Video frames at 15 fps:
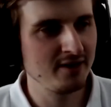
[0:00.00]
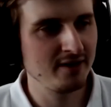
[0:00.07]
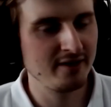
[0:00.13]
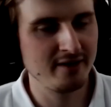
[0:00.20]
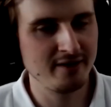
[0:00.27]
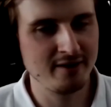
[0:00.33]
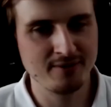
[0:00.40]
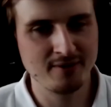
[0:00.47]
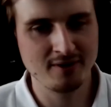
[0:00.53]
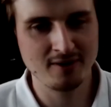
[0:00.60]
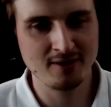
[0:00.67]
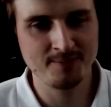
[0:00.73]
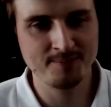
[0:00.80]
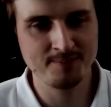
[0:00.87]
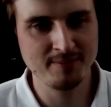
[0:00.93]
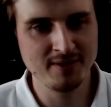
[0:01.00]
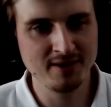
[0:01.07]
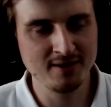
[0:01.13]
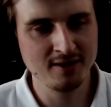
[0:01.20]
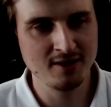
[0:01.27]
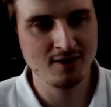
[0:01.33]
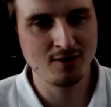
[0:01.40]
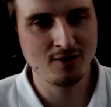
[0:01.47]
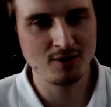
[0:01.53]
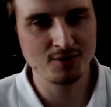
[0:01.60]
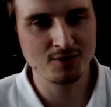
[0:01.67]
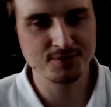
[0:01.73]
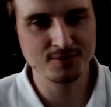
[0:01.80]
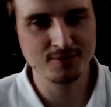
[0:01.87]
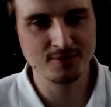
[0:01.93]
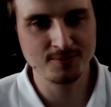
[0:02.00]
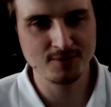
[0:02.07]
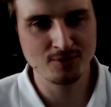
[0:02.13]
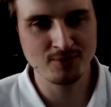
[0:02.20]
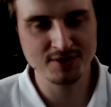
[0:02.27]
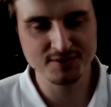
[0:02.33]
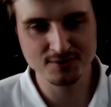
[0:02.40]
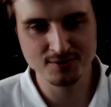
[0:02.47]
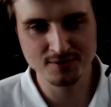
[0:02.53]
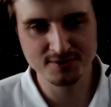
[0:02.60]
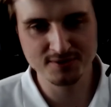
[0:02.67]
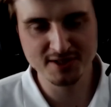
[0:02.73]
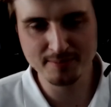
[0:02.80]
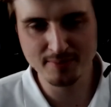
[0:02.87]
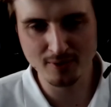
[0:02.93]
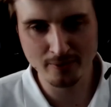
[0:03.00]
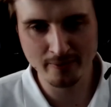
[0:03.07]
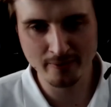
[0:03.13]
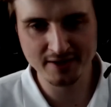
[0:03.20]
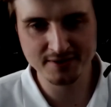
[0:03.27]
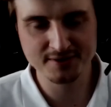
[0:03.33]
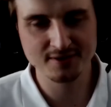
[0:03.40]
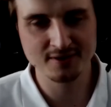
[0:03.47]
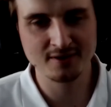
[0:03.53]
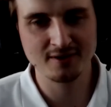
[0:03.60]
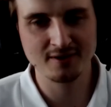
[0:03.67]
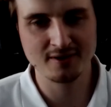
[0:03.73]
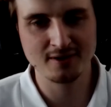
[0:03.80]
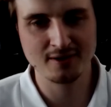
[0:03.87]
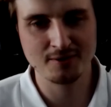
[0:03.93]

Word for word: and maybe also what's the symbol rate uh,